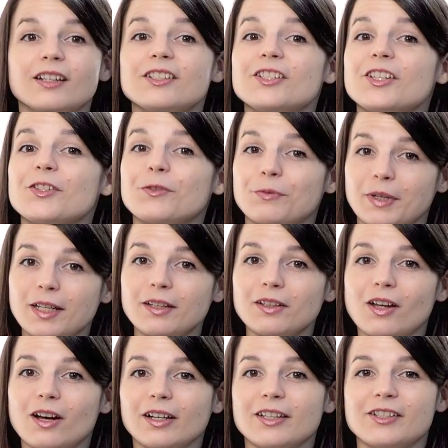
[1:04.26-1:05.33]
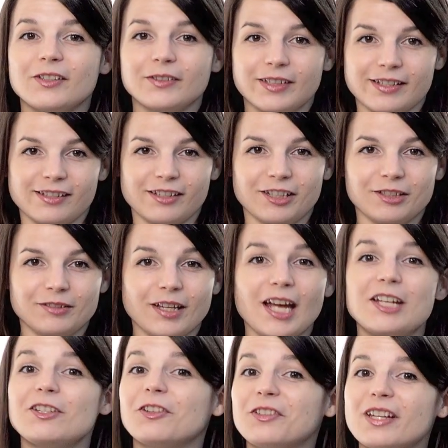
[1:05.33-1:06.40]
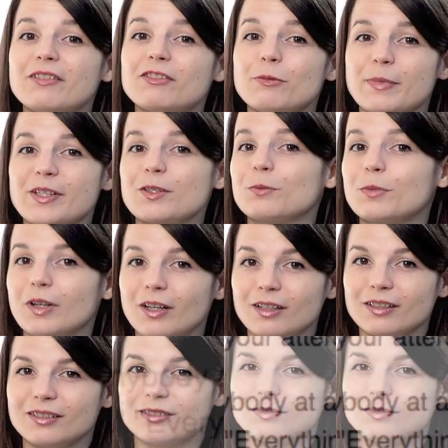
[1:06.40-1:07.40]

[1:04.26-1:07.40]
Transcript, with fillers: Just read along as you listen, and you'll never miss a word.